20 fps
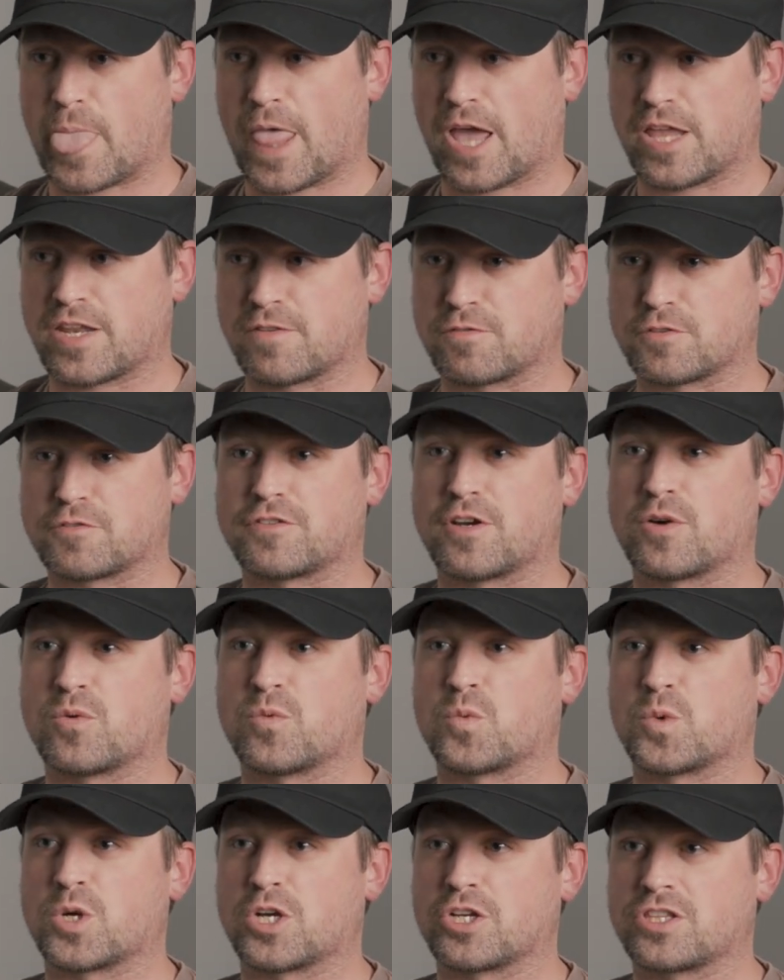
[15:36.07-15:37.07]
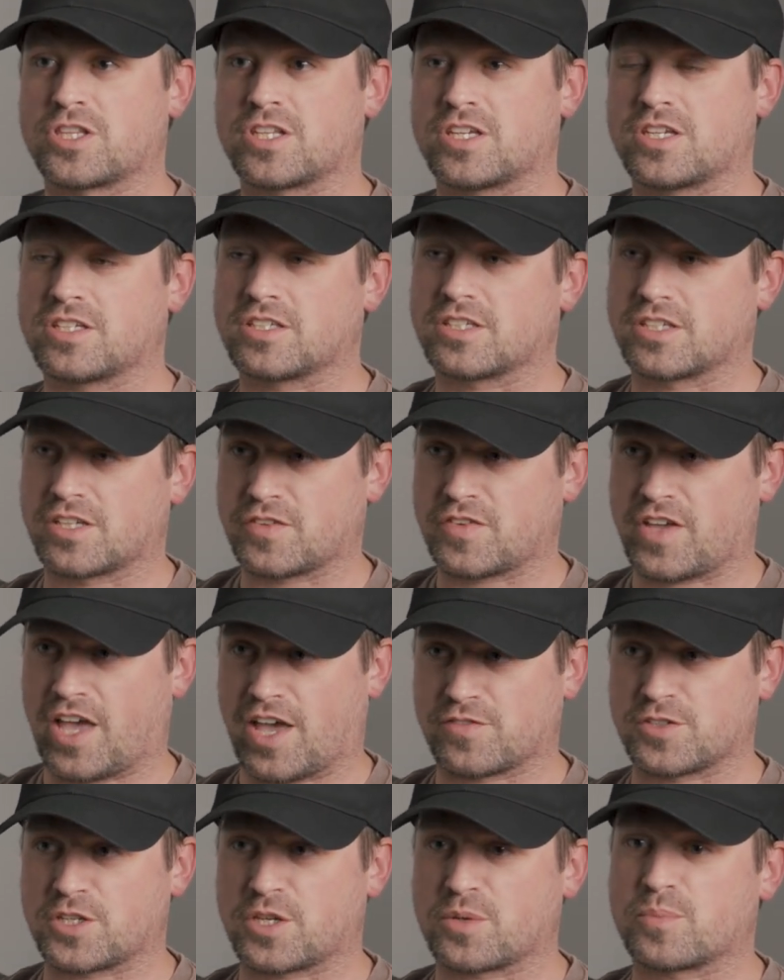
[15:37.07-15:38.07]
I never felt worthy of
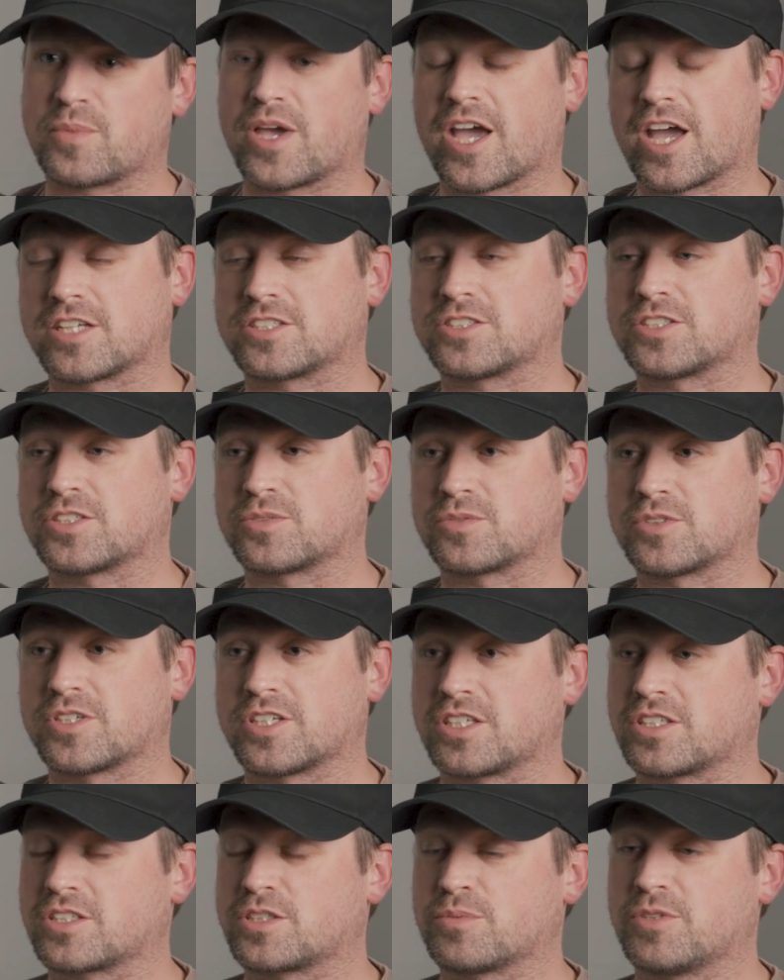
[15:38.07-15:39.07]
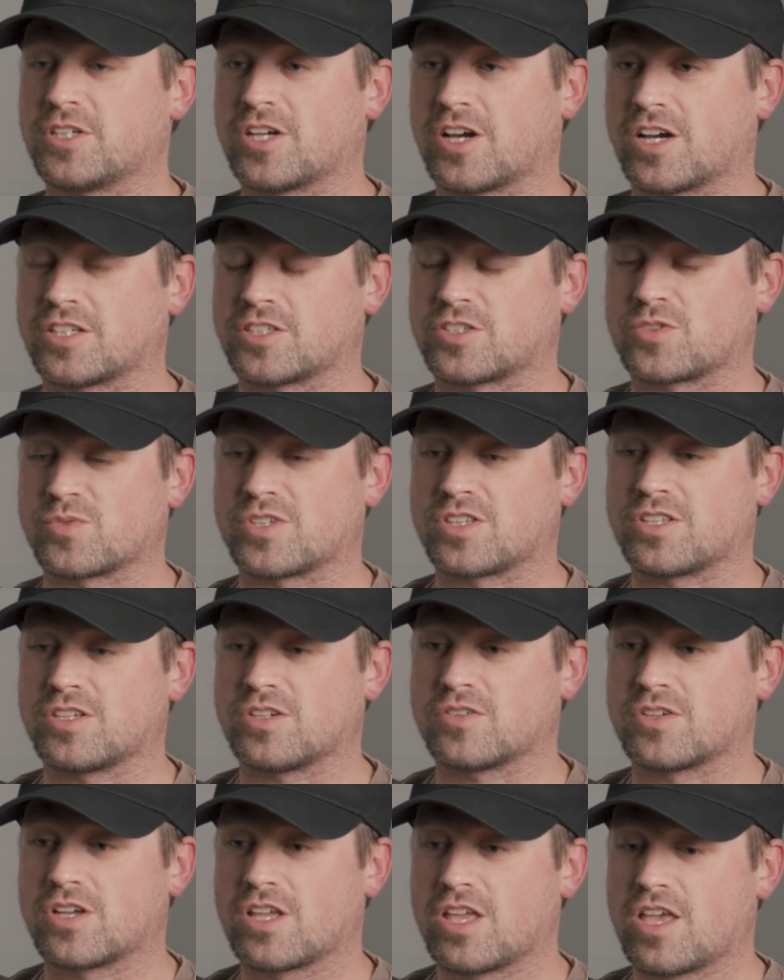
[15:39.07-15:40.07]
having a match in a ring, to be honest with
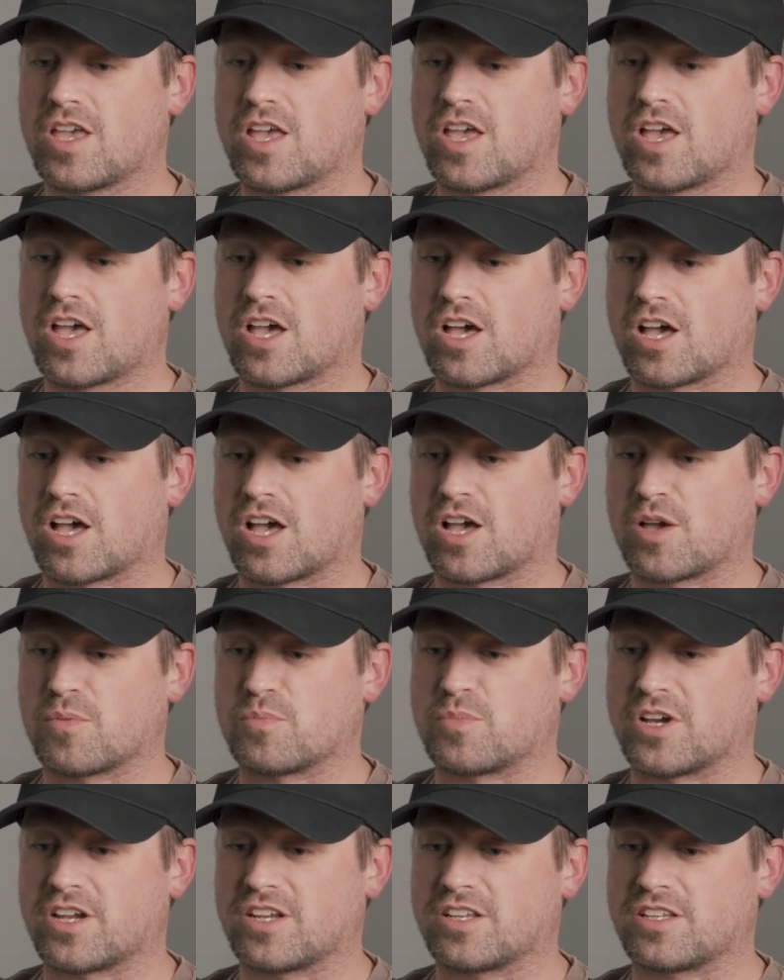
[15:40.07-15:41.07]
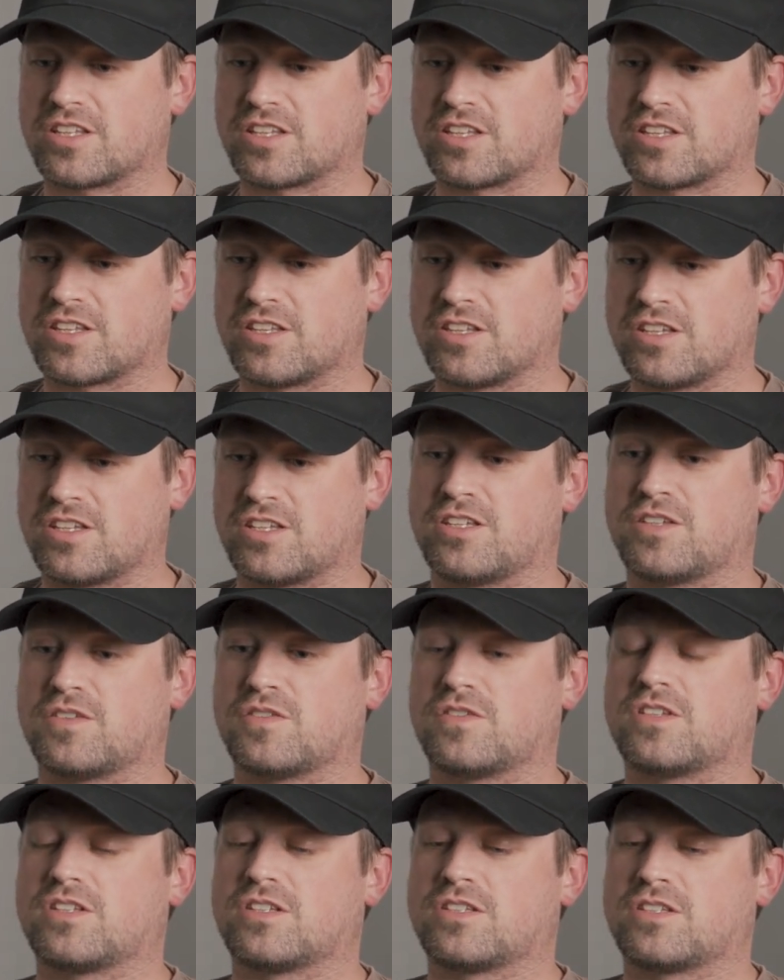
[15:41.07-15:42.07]
you. But
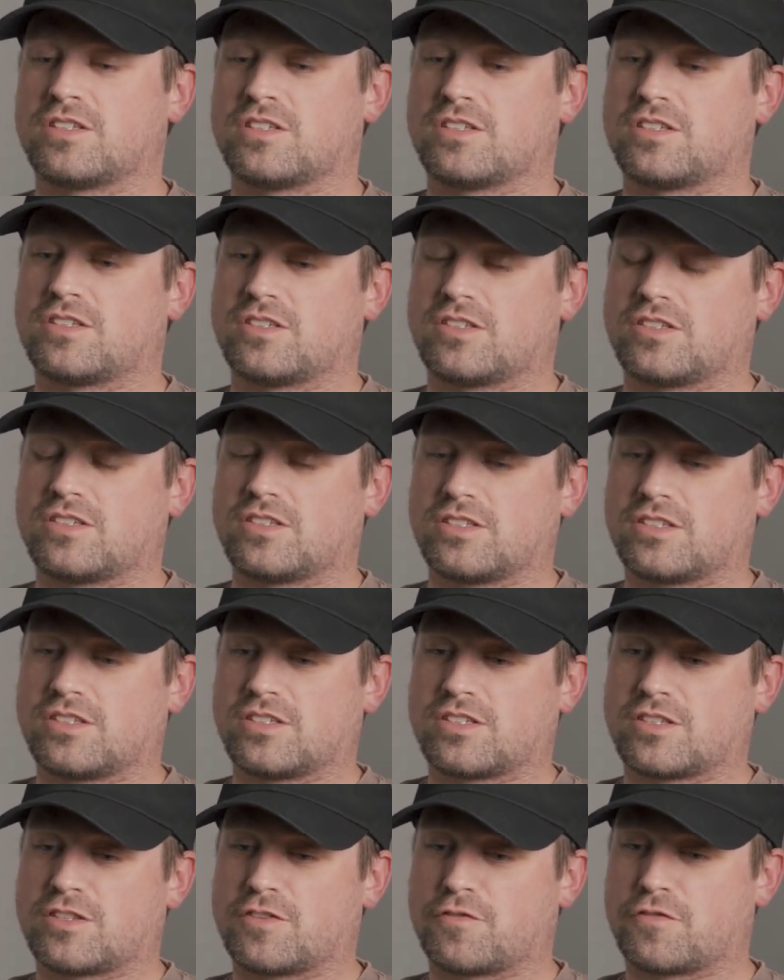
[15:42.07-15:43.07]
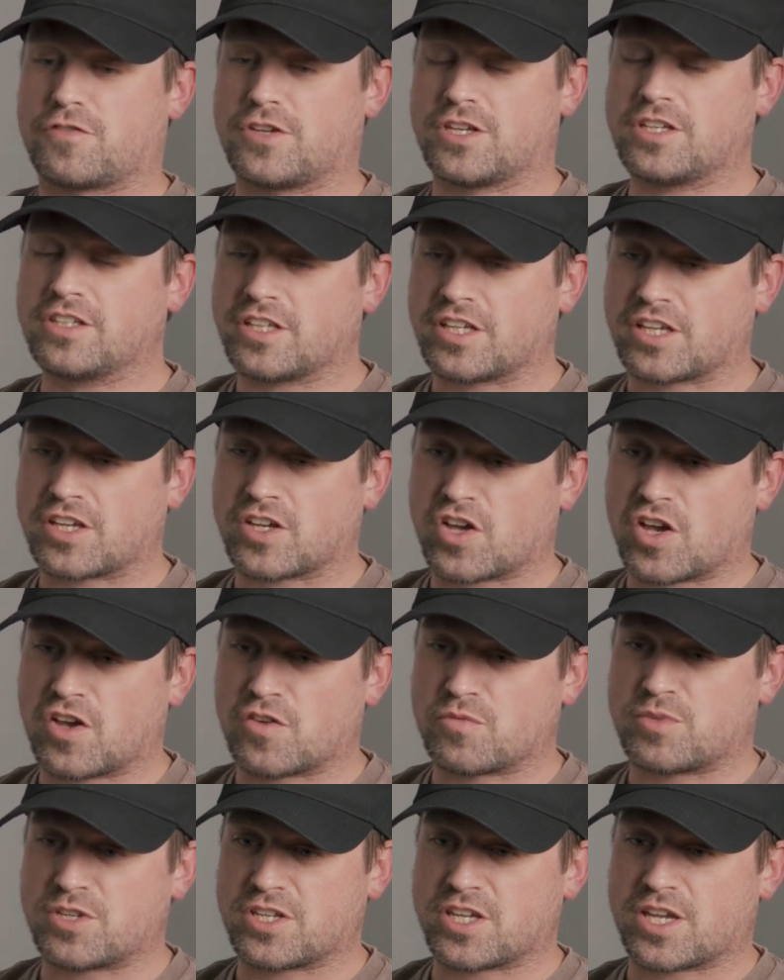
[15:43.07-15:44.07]
the feeling
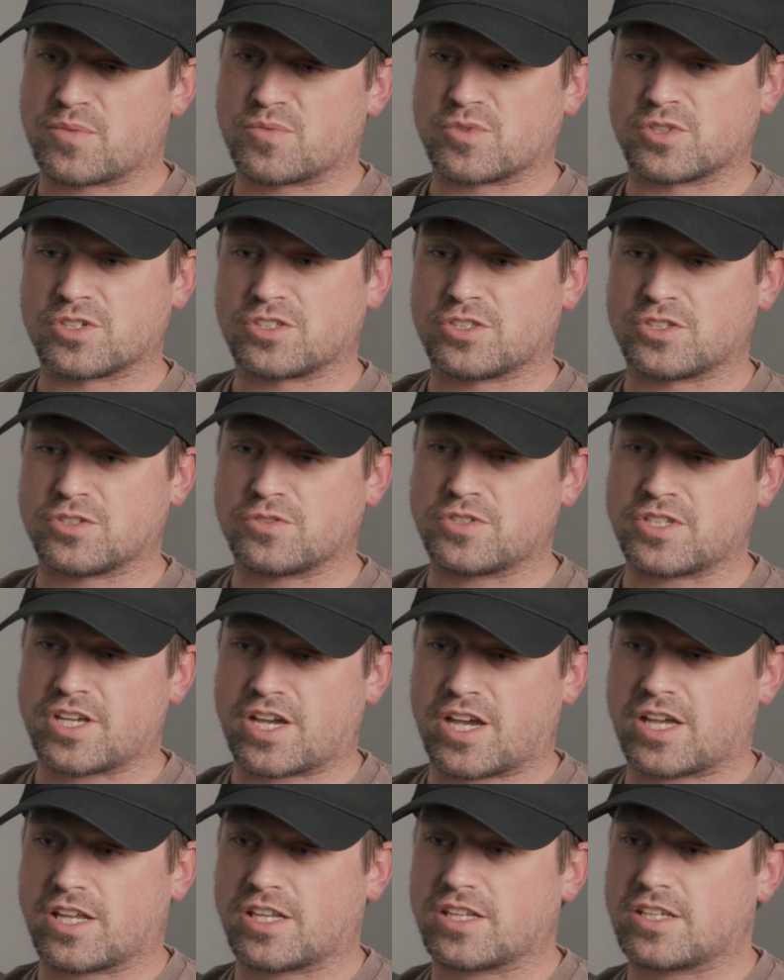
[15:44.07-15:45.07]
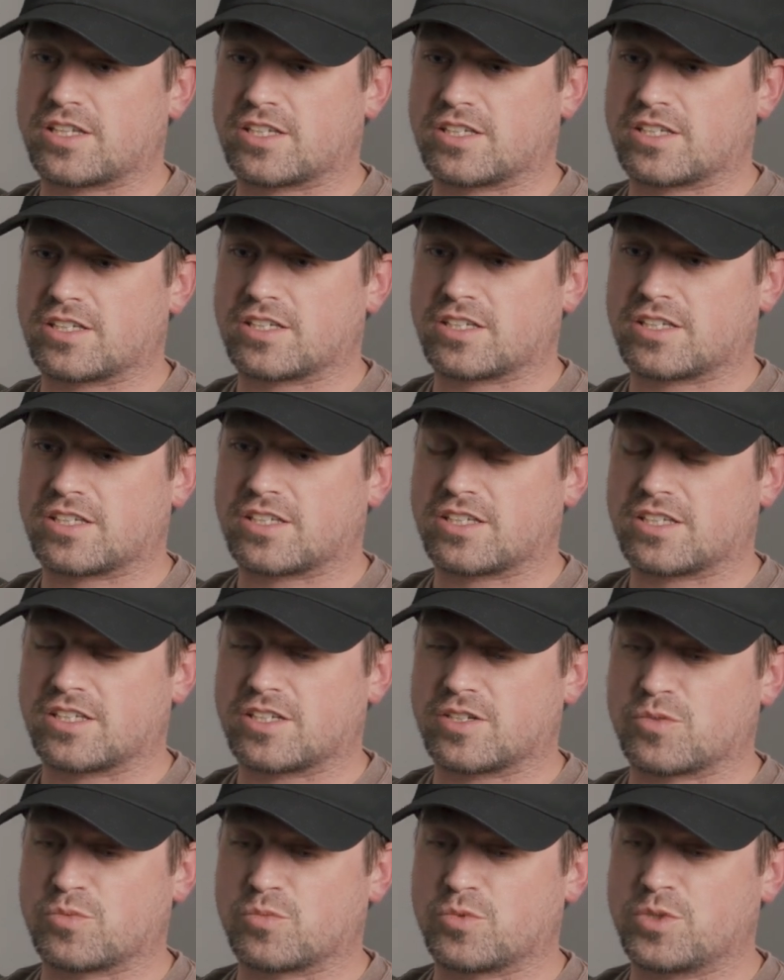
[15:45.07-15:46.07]
of being able to do that
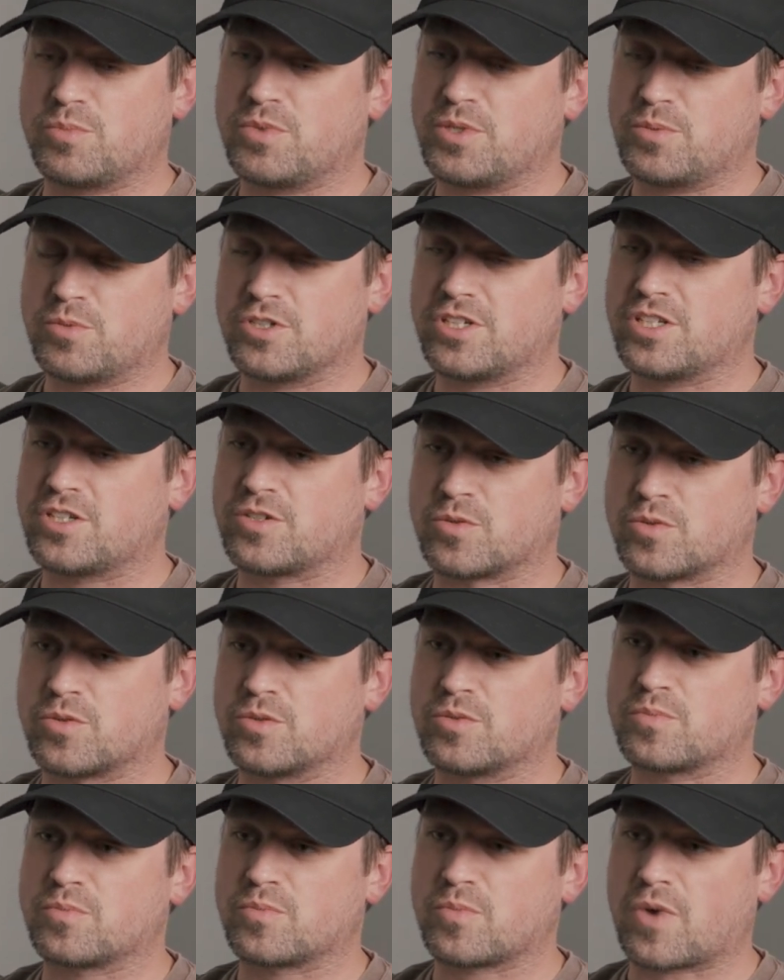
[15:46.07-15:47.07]
would be pretty cool.